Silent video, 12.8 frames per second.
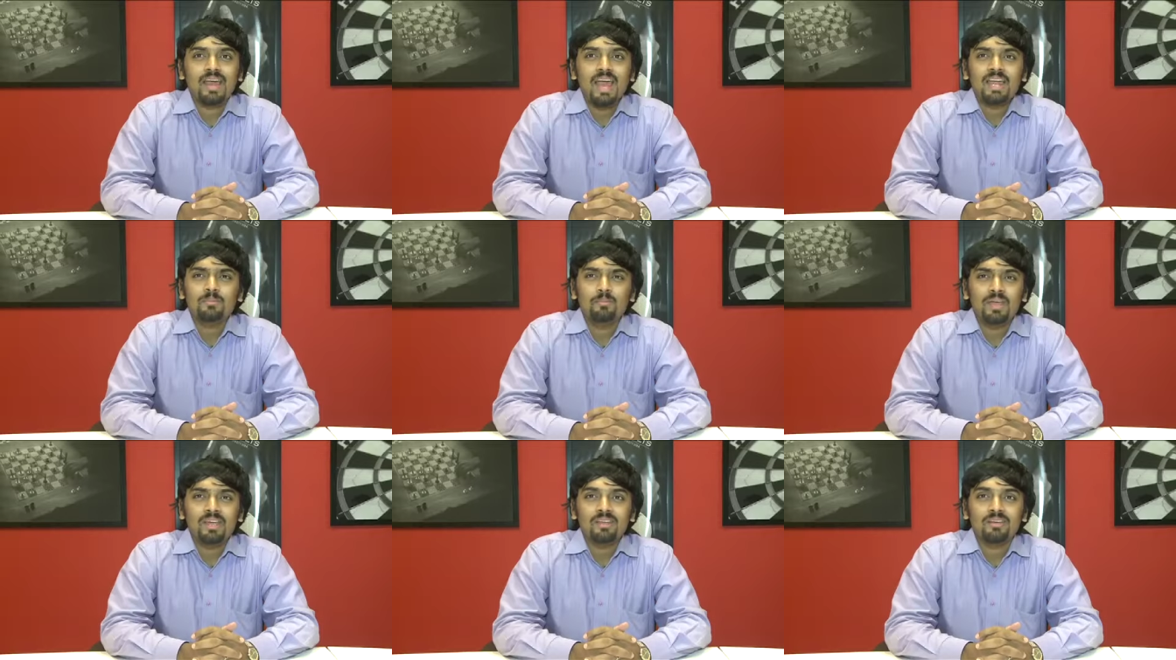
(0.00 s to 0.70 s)

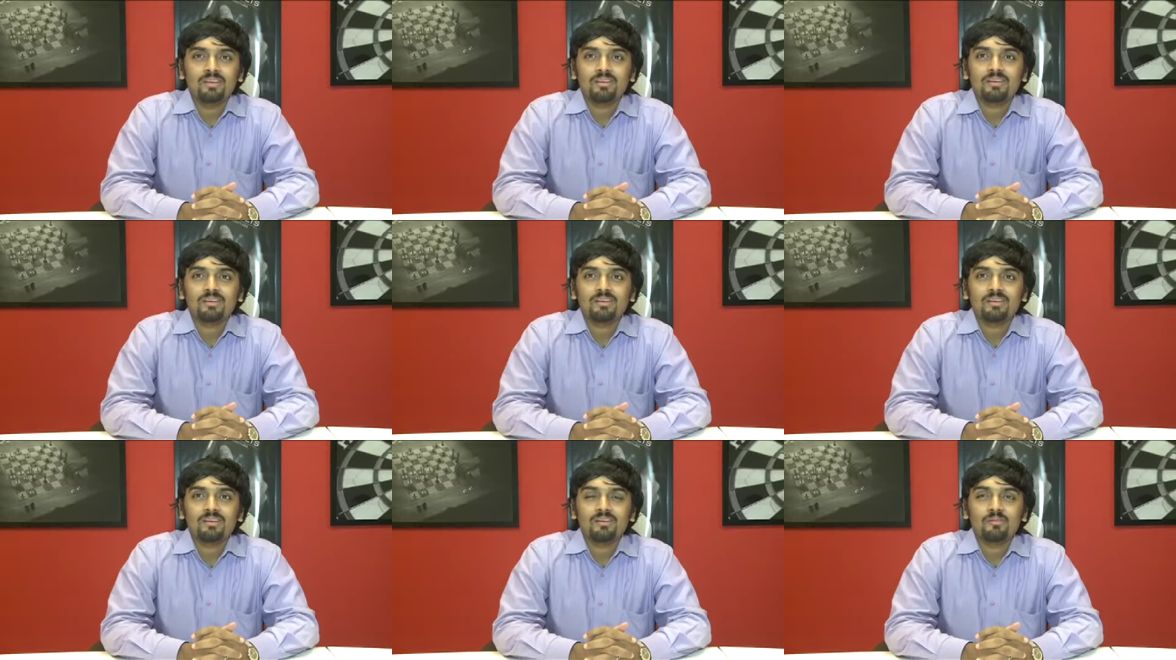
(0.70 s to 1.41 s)
At Bain,
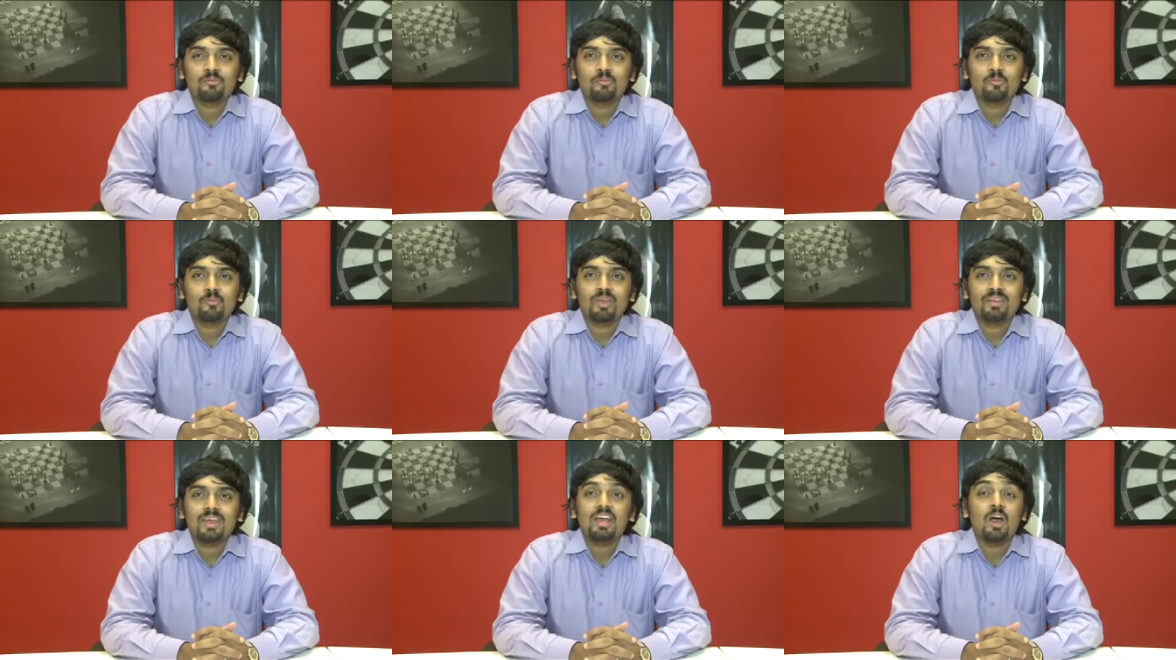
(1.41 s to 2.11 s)

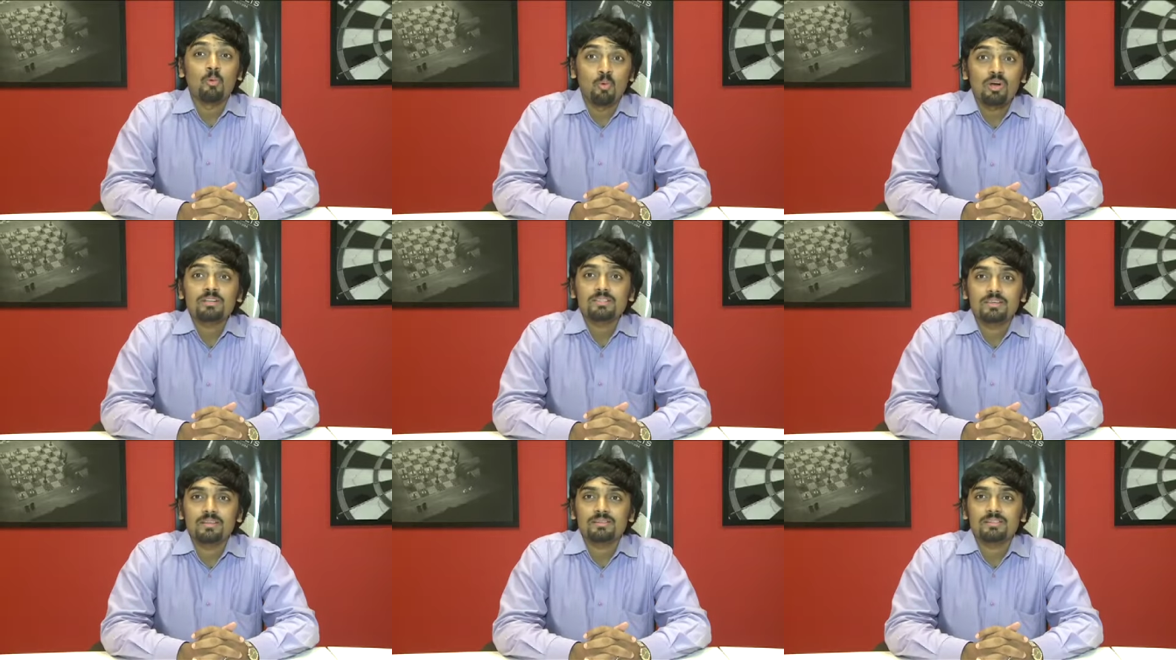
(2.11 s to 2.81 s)
we take our work
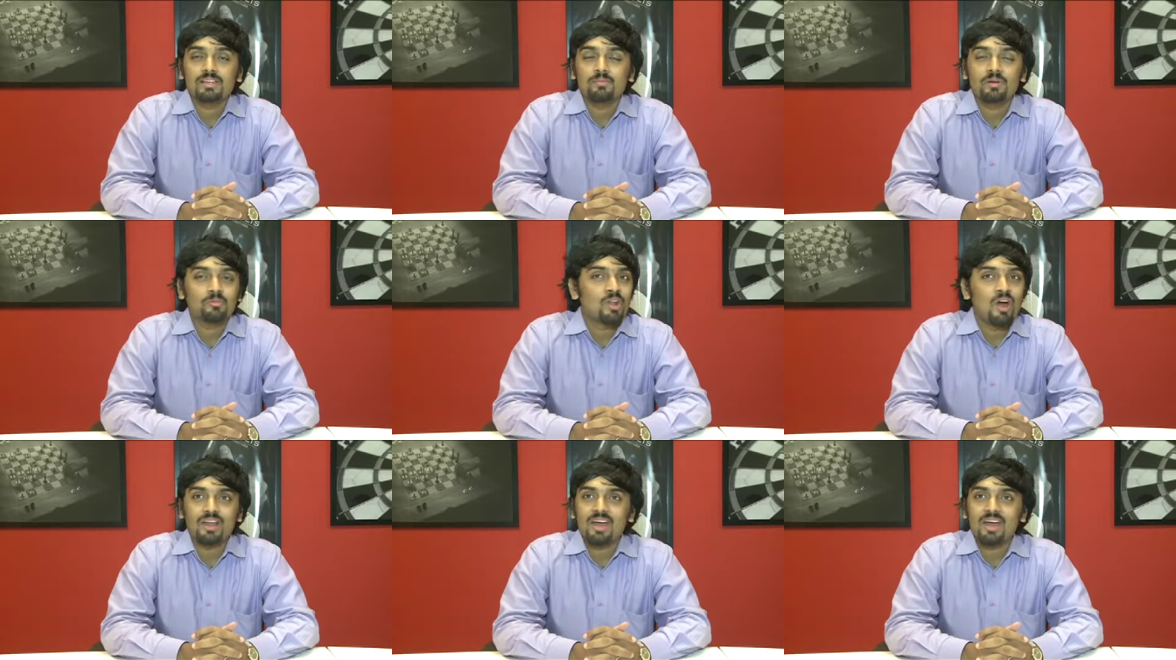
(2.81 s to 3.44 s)
seriously, but not